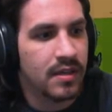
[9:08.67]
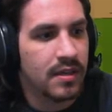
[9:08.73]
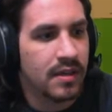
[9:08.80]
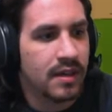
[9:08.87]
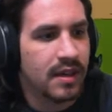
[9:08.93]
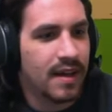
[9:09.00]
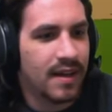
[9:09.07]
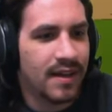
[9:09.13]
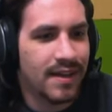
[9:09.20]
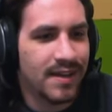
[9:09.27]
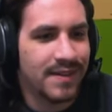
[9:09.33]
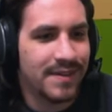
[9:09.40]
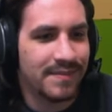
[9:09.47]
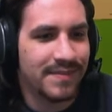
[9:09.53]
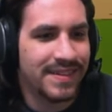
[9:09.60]

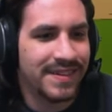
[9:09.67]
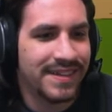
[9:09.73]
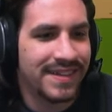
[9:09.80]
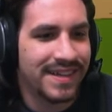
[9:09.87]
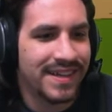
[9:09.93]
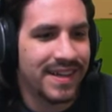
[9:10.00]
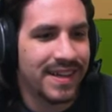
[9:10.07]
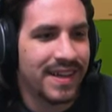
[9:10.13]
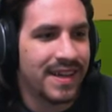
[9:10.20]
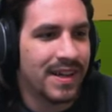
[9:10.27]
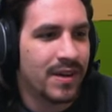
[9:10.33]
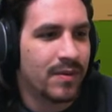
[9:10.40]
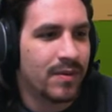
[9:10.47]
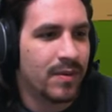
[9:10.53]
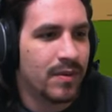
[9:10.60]
Um,
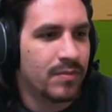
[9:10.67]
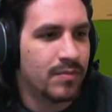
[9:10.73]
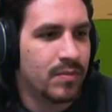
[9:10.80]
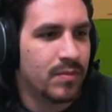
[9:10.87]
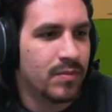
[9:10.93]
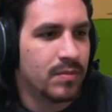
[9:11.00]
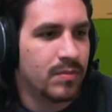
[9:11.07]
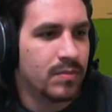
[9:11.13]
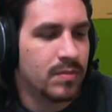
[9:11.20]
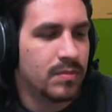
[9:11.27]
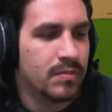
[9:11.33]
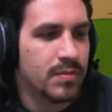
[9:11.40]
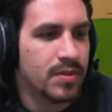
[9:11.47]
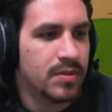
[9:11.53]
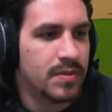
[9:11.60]
um
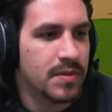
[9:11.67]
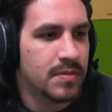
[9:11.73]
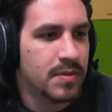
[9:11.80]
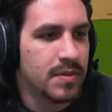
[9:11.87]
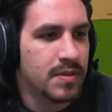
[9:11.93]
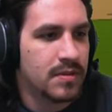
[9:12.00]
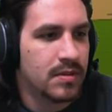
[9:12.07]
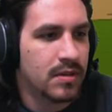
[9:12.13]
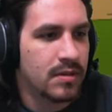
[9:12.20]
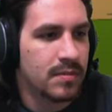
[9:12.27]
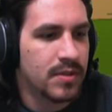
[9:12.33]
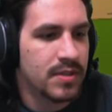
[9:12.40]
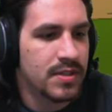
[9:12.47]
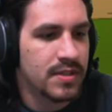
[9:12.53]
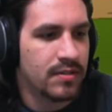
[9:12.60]
Mizumi's personal armor
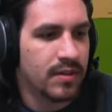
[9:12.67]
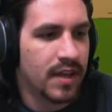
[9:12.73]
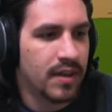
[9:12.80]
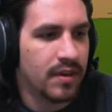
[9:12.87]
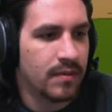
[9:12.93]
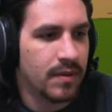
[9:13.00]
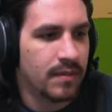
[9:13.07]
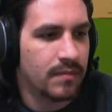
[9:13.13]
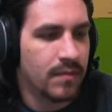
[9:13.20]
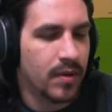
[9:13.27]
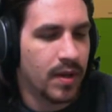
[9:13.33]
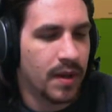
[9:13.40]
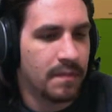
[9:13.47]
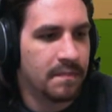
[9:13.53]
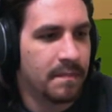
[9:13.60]
still can't do it.
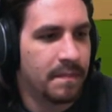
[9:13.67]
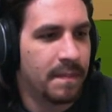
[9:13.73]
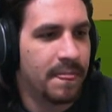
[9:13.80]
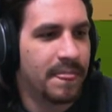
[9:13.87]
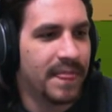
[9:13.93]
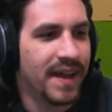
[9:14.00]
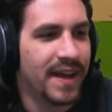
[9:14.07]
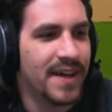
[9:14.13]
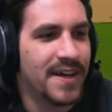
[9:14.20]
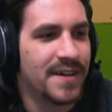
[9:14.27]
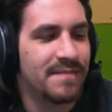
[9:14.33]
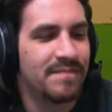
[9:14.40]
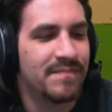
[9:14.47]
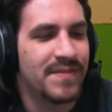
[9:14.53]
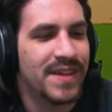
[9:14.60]
Okay.
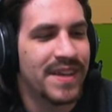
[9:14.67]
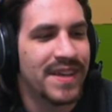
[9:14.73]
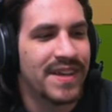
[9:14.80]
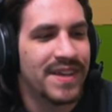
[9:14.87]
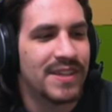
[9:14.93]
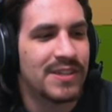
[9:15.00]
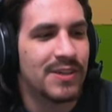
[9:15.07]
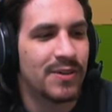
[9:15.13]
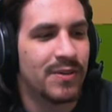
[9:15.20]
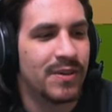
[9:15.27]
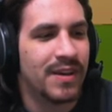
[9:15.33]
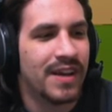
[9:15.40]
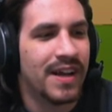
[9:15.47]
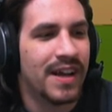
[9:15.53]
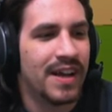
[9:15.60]
um, so
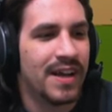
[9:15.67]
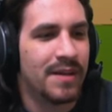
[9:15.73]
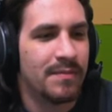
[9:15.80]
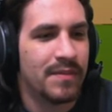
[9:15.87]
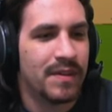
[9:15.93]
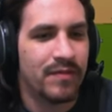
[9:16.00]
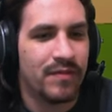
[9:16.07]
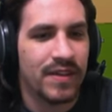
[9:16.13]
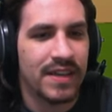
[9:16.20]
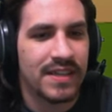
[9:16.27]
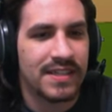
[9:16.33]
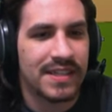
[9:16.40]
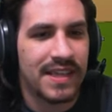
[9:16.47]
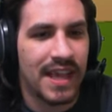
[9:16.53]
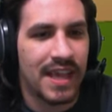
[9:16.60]
um, the
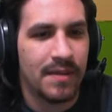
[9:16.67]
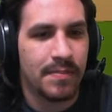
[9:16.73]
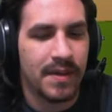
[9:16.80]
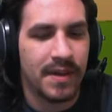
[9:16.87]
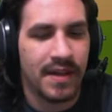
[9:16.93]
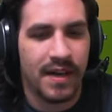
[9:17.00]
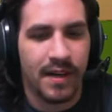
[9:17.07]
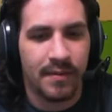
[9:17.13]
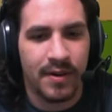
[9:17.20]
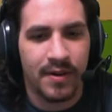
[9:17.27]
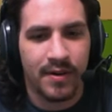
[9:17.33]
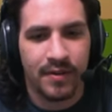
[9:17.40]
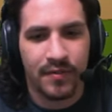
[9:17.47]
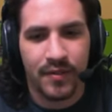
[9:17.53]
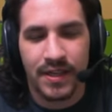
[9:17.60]
Phoenix cape. Uh, I don't
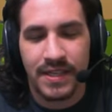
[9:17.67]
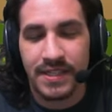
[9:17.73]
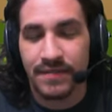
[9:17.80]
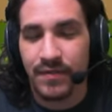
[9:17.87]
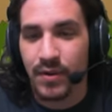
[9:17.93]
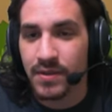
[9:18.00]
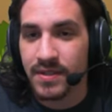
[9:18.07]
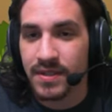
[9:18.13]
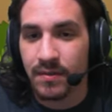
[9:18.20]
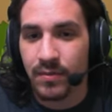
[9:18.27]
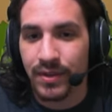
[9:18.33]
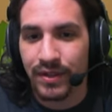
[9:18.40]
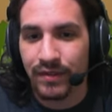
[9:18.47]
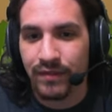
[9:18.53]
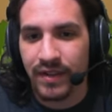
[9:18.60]
know if you guys have noticed. I'm
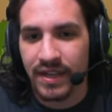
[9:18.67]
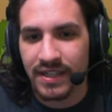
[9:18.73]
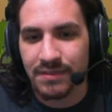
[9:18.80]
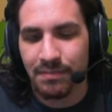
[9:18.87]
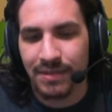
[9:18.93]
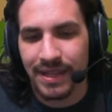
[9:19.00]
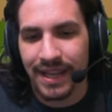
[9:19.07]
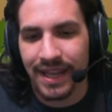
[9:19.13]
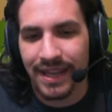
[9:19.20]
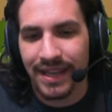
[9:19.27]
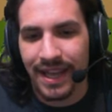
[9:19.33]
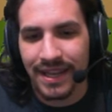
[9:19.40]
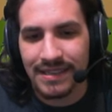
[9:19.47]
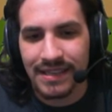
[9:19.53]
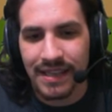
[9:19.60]
wearing the Phoenix Blade
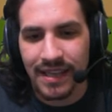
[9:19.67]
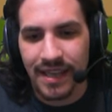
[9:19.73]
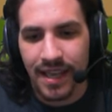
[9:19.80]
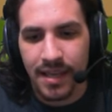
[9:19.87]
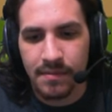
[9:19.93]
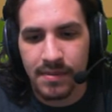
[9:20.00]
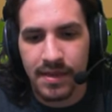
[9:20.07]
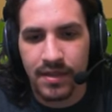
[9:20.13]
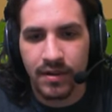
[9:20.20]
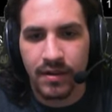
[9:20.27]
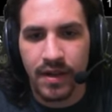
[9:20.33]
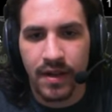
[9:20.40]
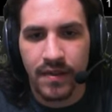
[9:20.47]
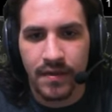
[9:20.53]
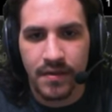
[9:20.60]
as a cape here,
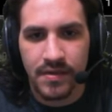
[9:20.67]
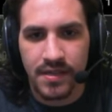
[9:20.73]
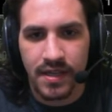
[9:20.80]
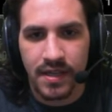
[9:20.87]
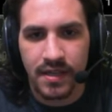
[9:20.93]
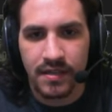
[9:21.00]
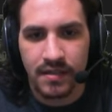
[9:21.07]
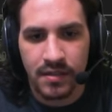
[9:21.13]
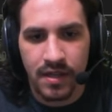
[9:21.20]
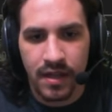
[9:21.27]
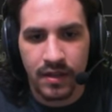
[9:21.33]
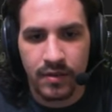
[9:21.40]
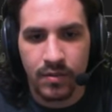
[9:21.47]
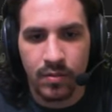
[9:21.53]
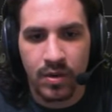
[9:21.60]
and there is a,
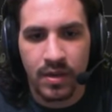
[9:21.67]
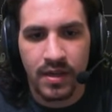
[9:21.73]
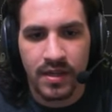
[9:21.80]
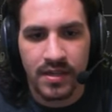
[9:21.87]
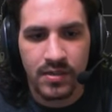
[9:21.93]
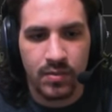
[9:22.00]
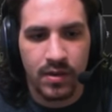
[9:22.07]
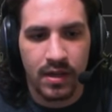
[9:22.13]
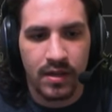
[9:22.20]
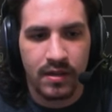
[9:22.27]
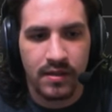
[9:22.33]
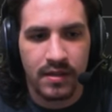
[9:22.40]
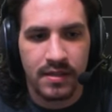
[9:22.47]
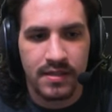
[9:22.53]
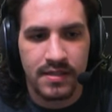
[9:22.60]
another one as well.
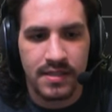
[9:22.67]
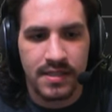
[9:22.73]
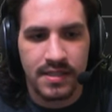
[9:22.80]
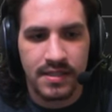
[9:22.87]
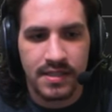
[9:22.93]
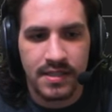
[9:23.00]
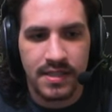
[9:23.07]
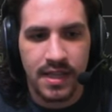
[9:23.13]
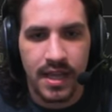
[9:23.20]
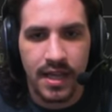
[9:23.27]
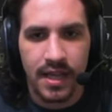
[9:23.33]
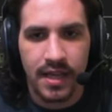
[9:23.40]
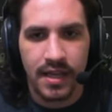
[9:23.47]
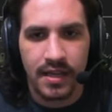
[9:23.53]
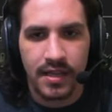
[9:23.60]
That is the
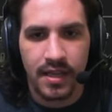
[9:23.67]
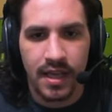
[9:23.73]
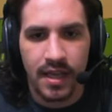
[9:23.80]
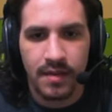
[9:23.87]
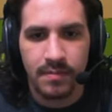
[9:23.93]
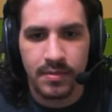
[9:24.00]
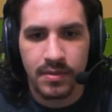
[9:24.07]
side cape.